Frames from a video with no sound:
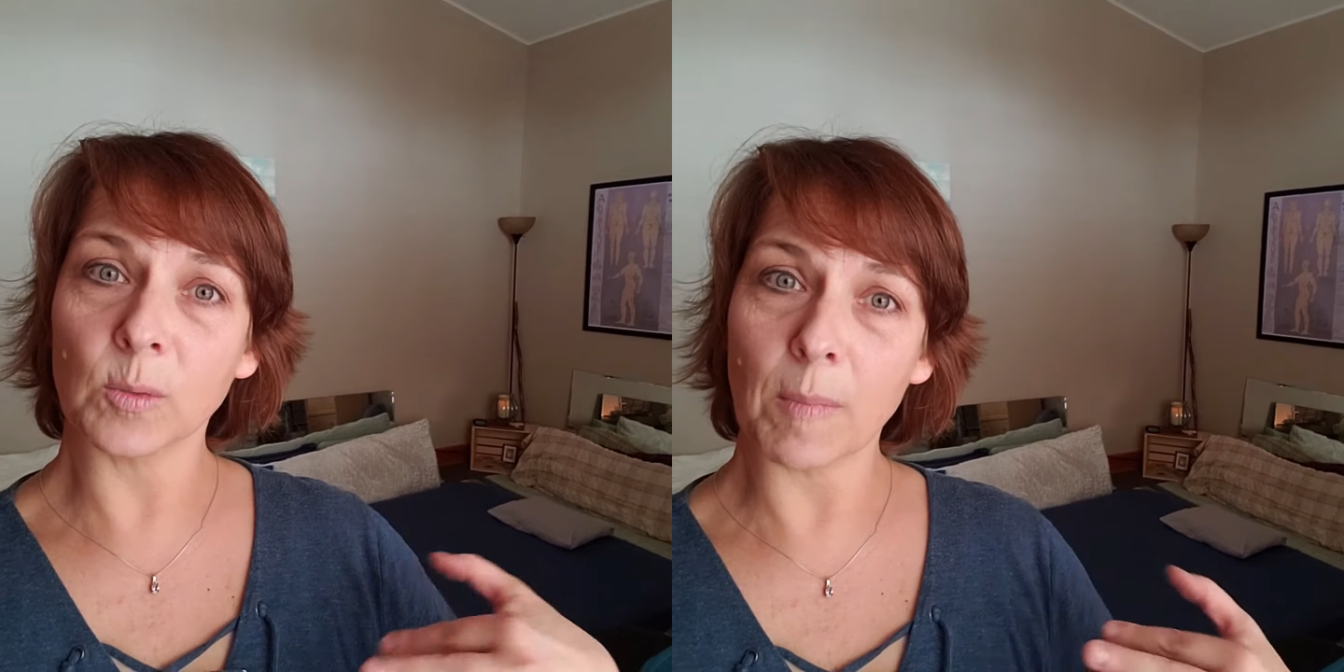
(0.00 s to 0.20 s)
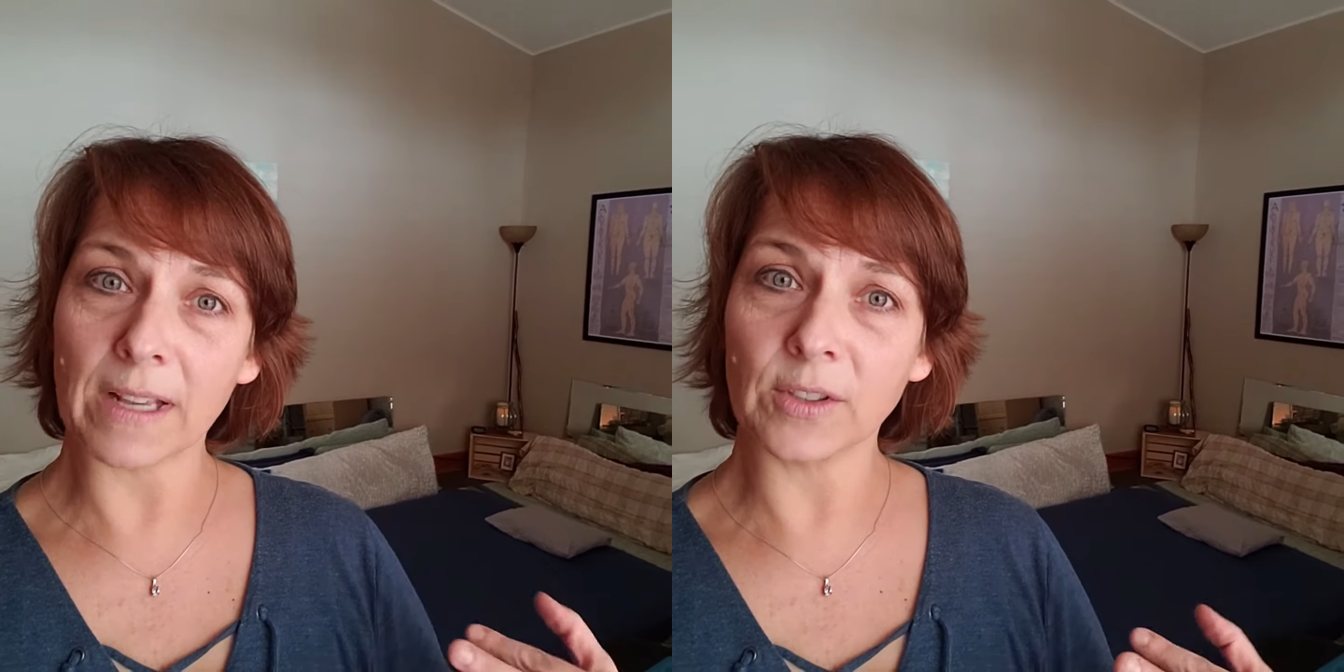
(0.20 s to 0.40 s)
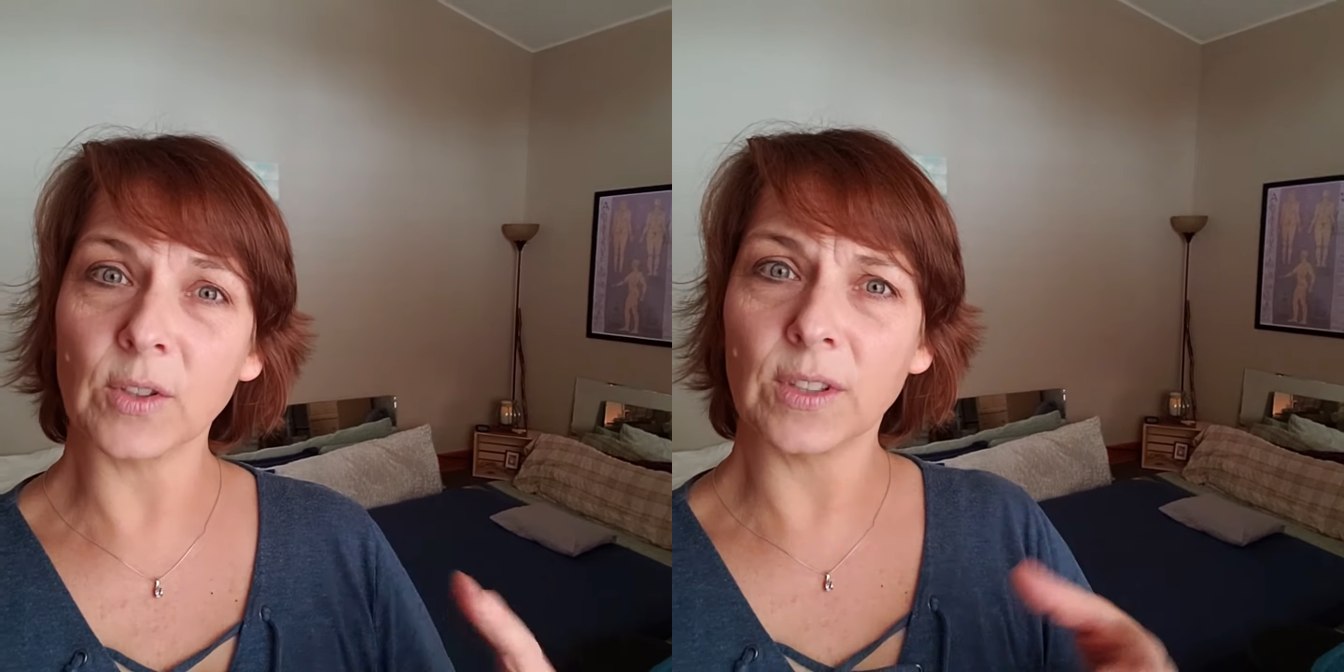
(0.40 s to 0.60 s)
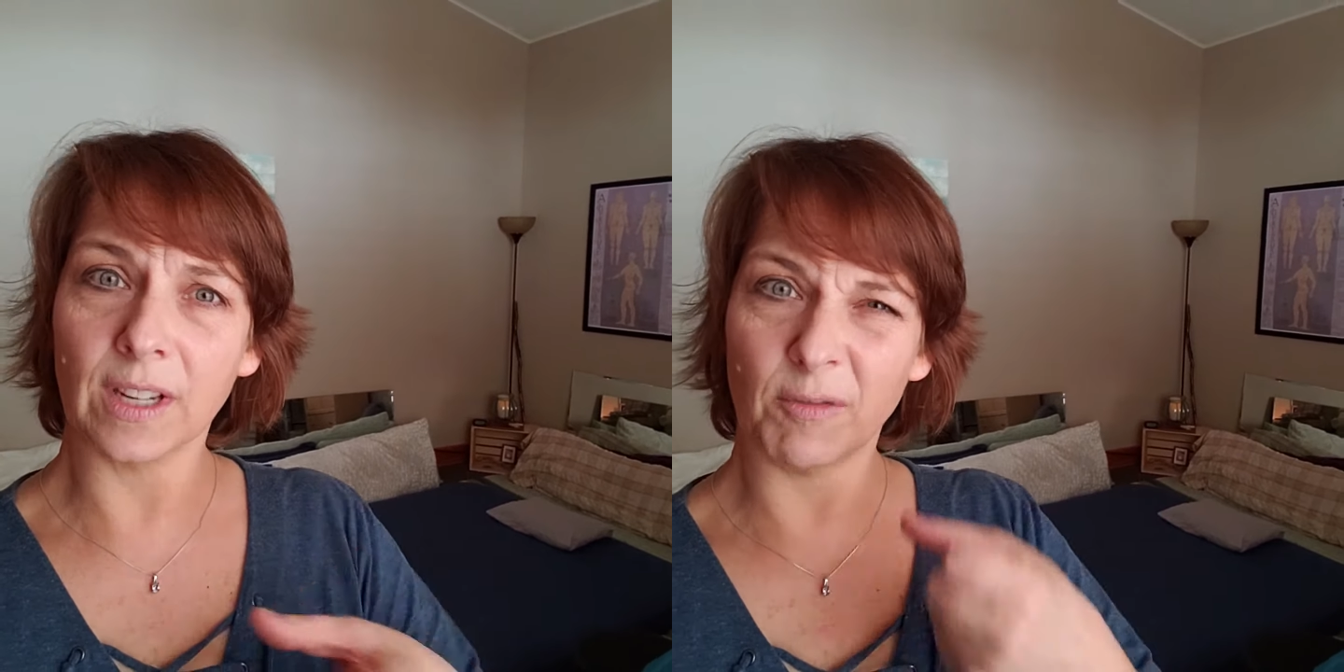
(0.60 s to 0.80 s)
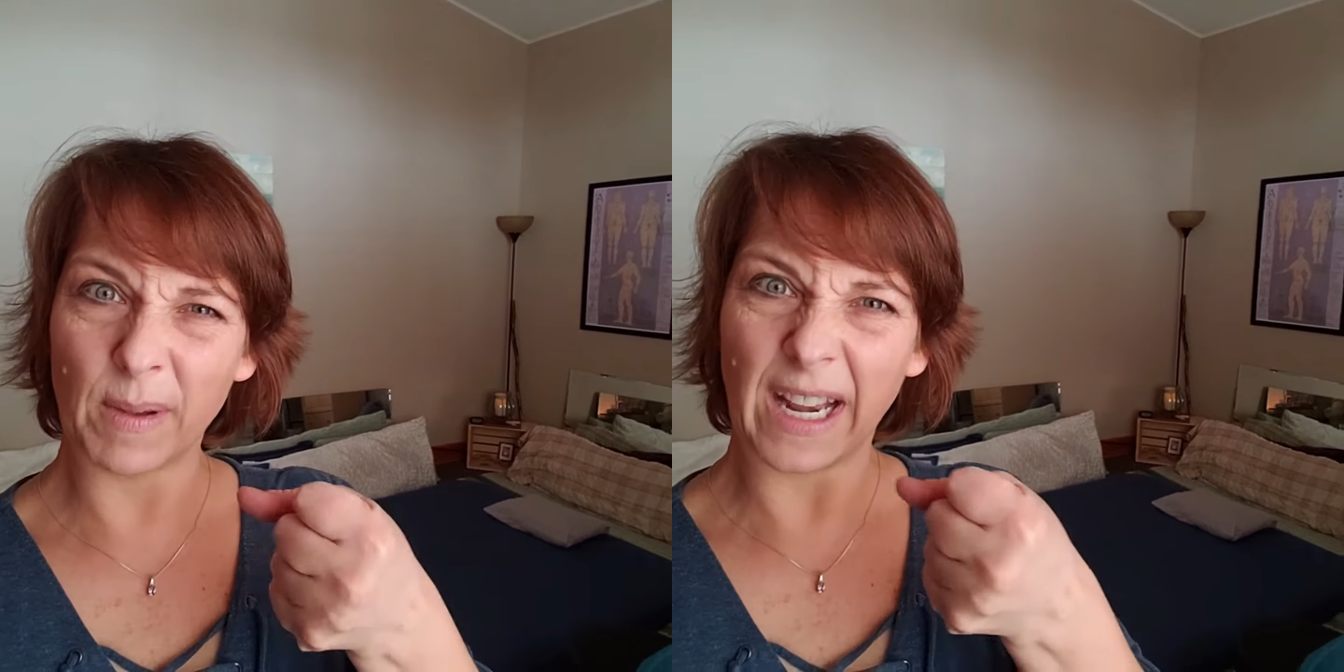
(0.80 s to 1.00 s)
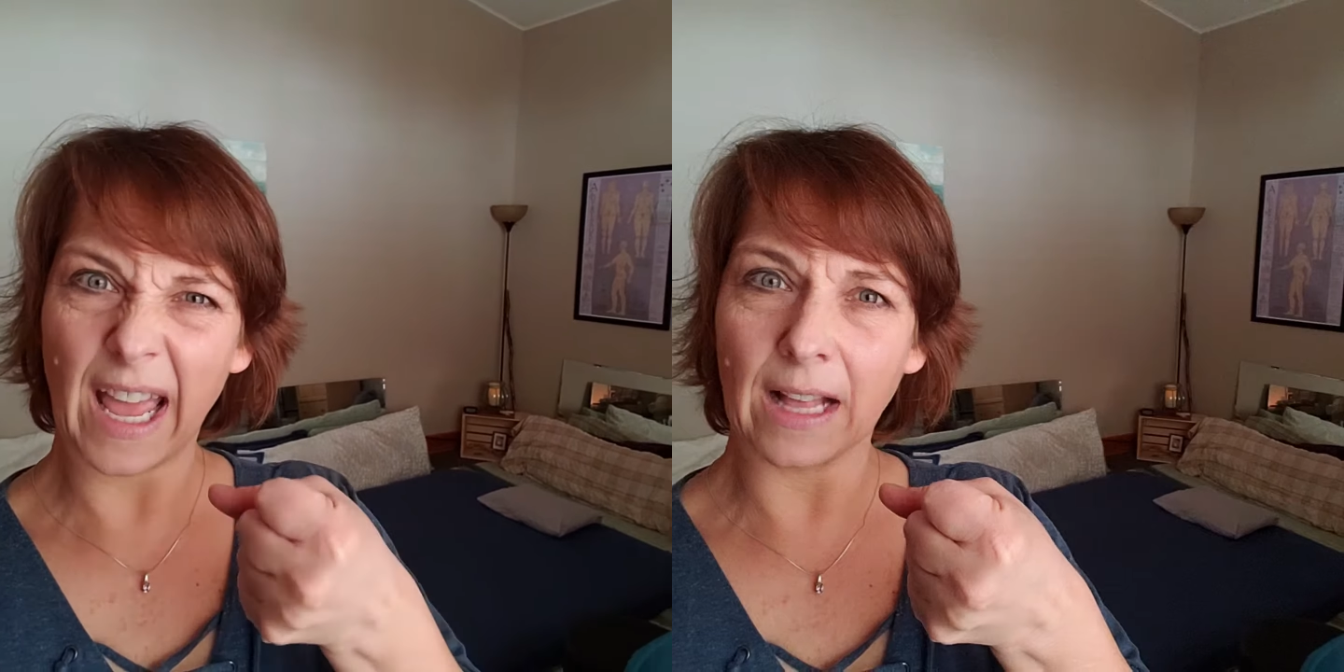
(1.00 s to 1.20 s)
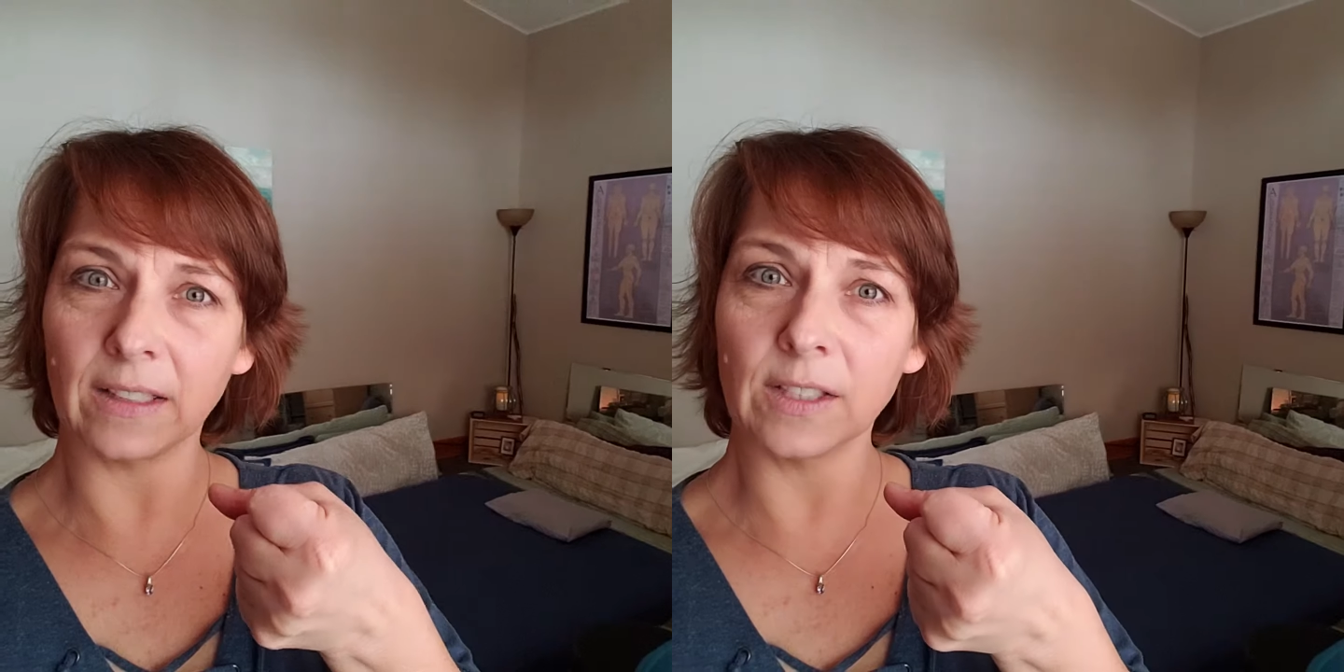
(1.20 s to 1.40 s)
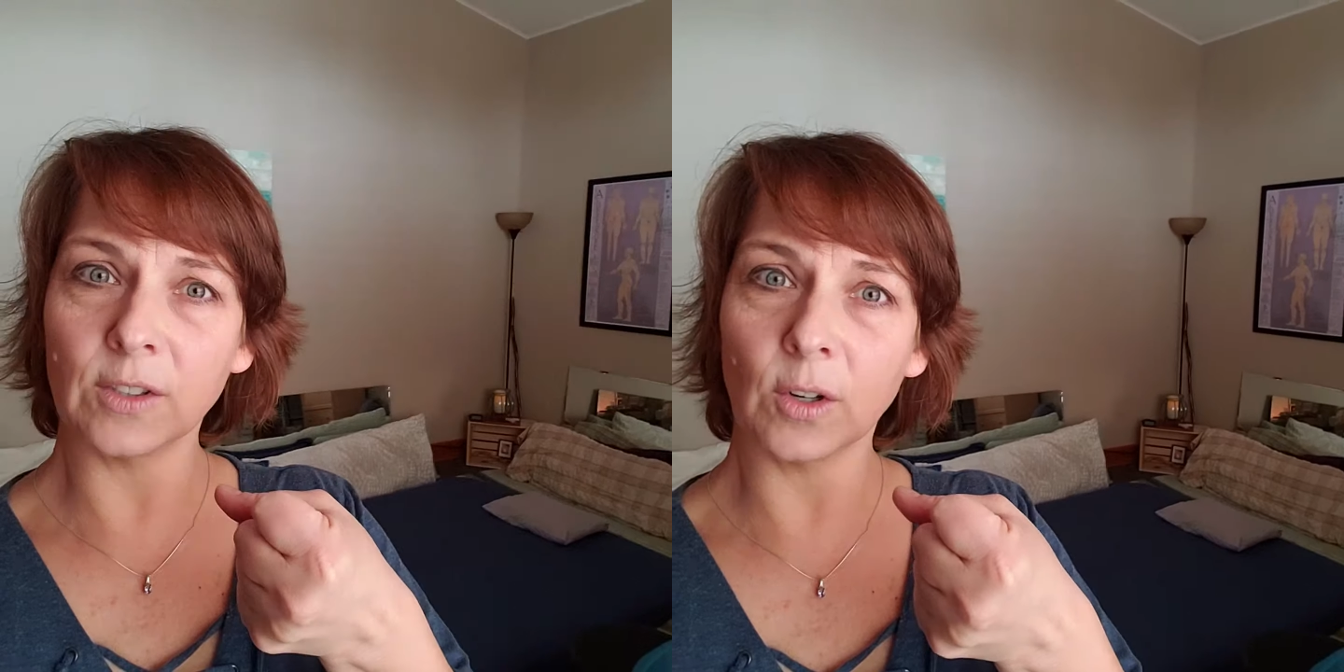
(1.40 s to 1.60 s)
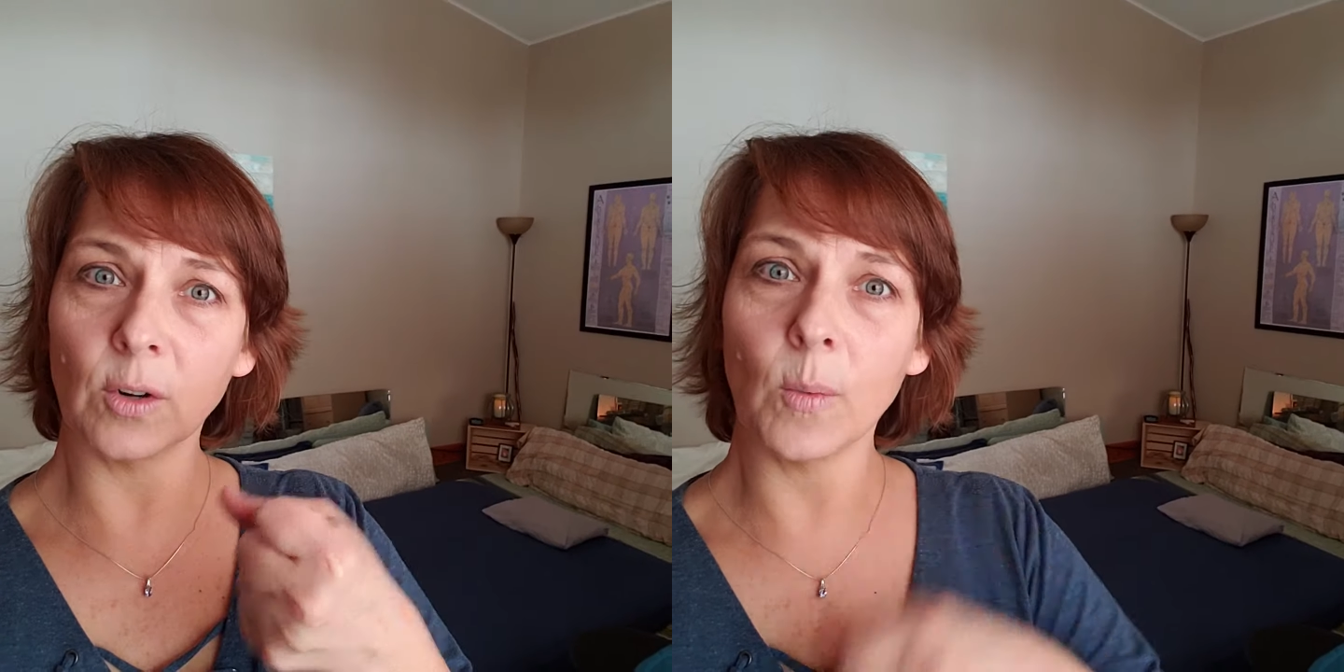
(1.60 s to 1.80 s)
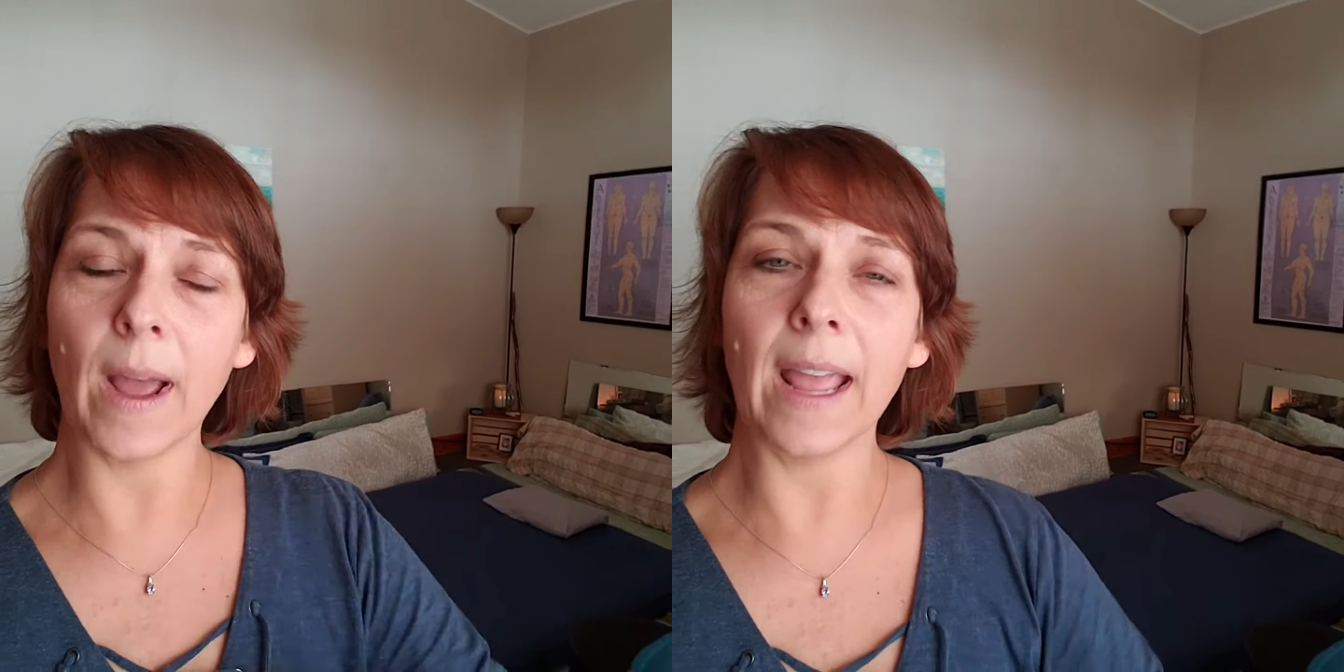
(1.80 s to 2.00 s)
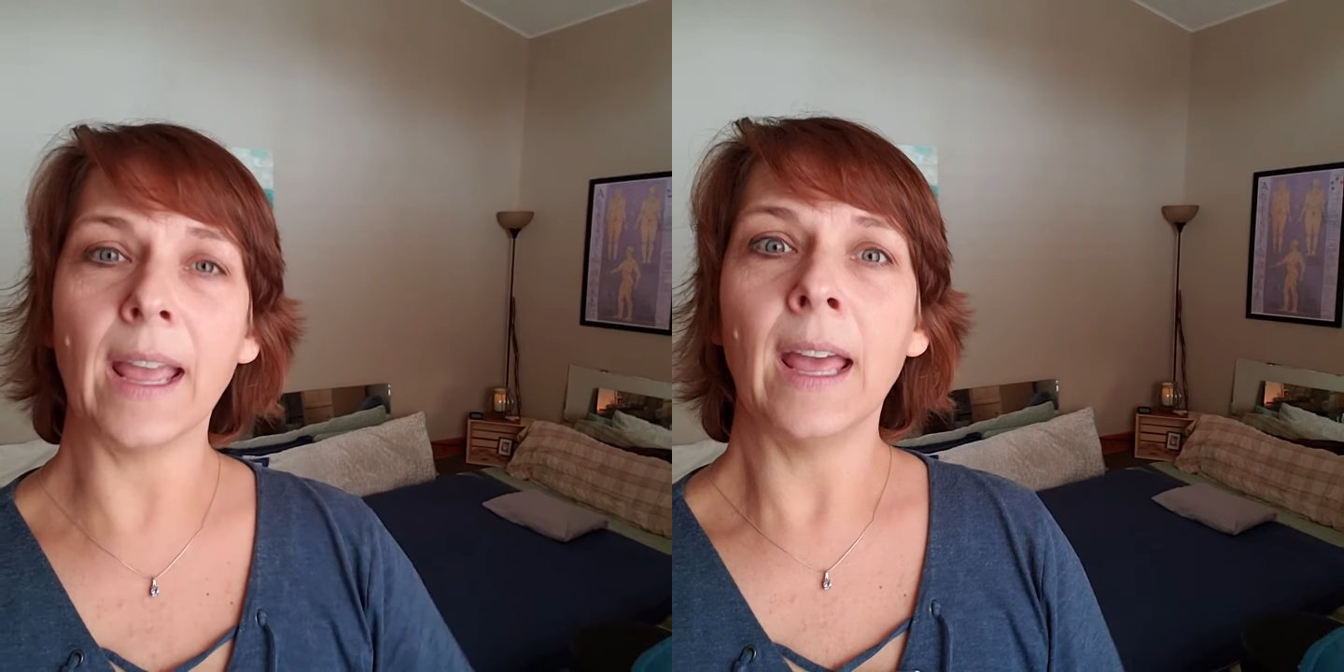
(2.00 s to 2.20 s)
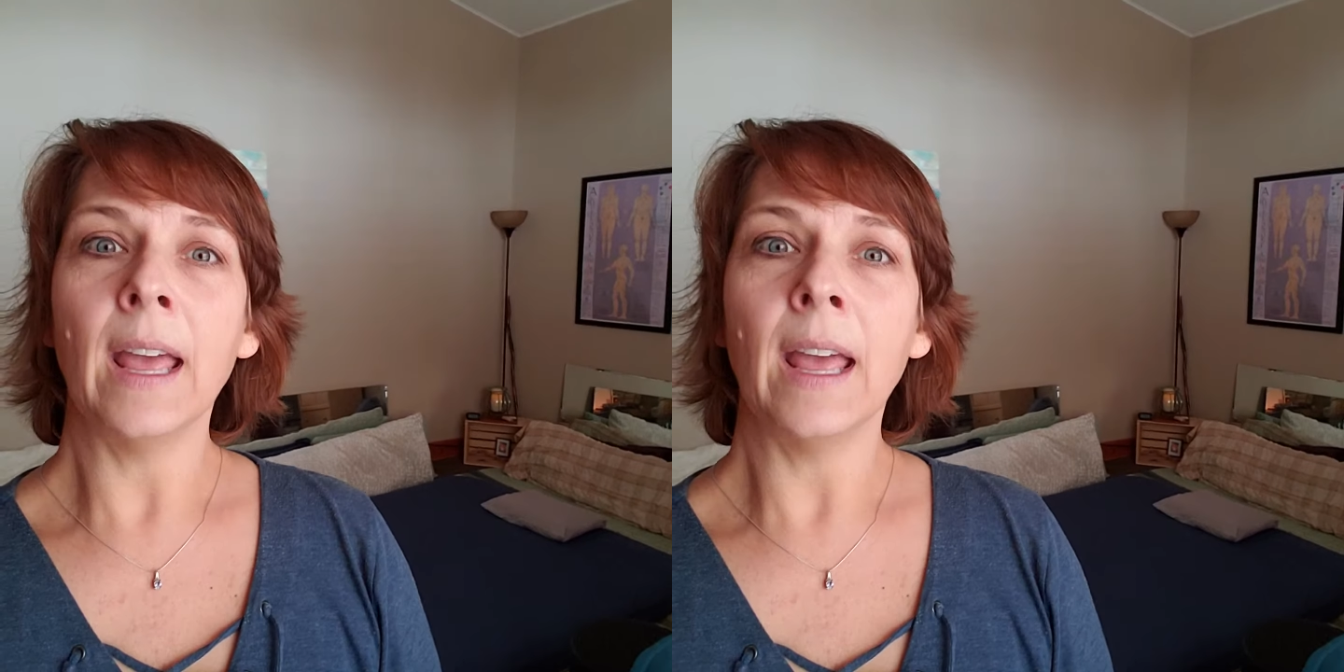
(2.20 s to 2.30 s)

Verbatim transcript: muscles that have been held a certain way,